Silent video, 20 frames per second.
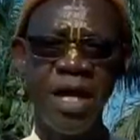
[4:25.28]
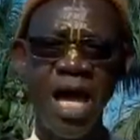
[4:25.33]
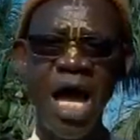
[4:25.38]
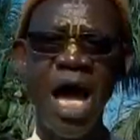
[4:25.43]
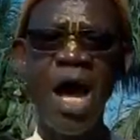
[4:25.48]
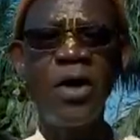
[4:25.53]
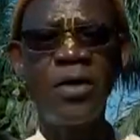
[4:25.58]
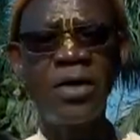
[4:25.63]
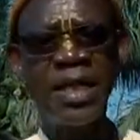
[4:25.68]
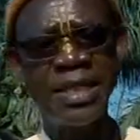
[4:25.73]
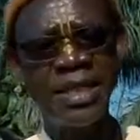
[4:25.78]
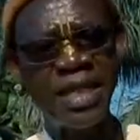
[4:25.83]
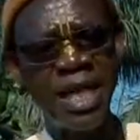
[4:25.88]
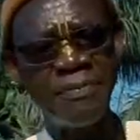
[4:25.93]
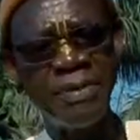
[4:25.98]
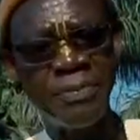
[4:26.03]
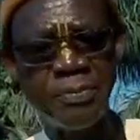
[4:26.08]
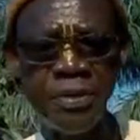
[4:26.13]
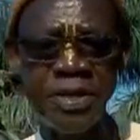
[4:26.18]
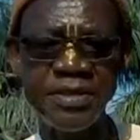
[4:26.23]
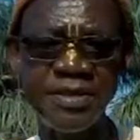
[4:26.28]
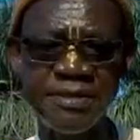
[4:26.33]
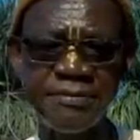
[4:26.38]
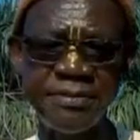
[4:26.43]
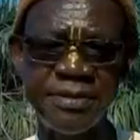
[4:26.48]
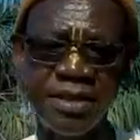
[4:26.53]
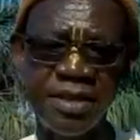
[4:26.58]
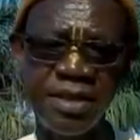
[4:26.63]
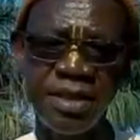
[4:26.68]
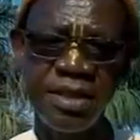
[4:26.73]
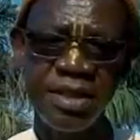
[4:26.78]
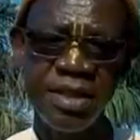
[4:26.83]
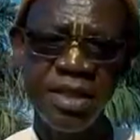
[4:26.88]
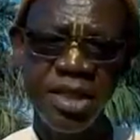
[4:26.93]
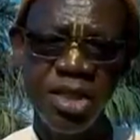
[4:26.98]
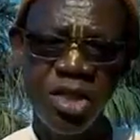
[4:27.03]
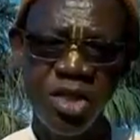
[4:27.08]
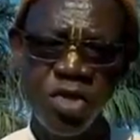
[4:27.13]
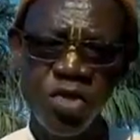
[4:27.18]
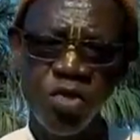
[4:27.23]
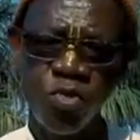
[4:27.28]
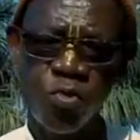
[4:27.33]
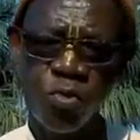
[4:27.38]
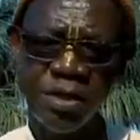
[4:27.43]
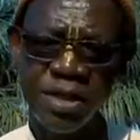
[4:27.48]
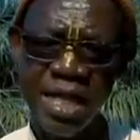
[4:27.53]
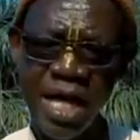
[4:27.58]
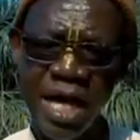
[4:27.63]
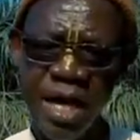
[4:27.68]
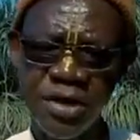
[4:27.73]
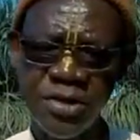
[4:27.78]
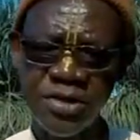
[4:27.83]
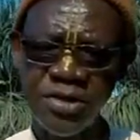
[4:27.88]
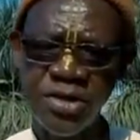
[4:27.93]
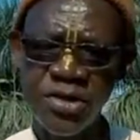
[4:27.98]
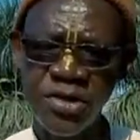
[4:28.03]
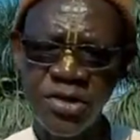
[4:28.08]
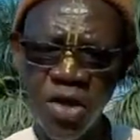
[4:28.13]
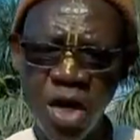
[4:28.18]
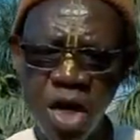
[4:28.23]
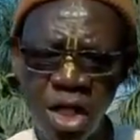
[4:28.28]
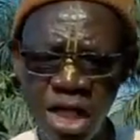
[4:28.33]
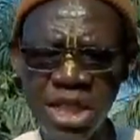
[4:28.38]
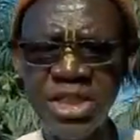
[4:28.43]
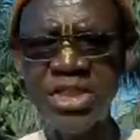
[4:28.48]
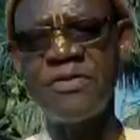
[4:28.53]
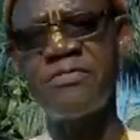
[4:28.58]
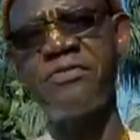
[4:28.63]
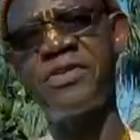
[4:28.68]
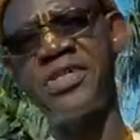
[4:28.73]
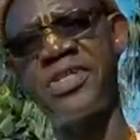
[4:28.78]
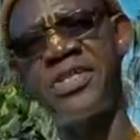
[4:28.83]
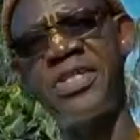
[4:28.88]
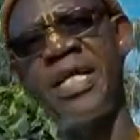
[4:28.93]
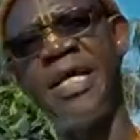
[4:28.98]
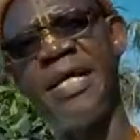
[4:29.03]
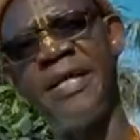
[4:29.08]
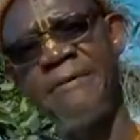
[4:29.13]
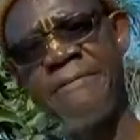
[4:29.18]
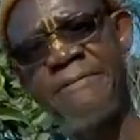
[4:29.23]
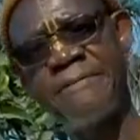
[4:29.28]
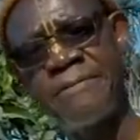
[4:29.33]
How can that be possible without knowledge of Krishna?